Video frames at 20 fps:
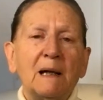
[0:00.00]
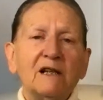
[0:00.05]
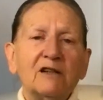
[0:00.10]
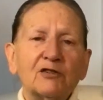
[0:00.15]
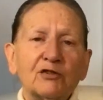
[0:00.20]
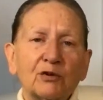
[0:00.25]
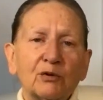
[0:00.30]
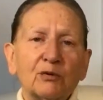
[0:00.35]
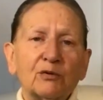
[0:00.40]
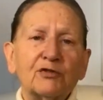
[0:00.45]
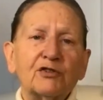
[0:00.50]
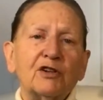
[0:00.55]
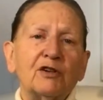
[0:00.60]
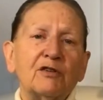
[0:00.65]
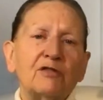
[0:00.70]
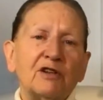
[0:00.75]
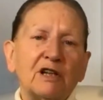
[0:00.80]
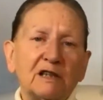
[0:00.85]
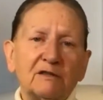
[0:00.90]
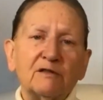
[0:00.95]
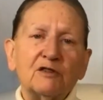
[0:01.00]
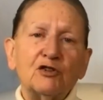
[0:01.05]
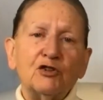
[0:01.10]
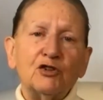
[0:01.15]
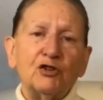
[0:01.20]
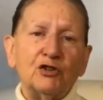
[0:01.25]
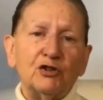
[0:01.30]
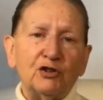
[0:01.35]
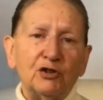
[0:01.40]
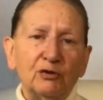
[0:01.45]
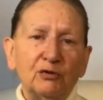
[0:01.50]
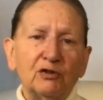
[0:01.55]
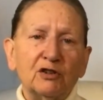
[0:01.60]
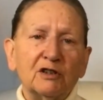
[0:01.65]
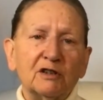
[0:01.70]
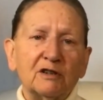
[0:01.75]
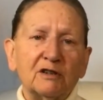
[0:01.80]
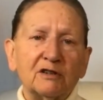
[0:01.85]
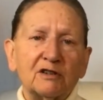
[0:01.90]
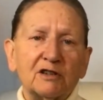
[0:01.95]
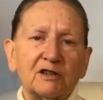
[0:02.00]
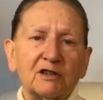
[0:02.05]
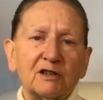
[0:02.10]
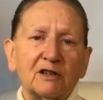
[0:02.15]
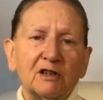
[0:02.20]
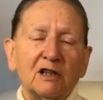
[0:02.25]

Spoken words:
is also that of a student.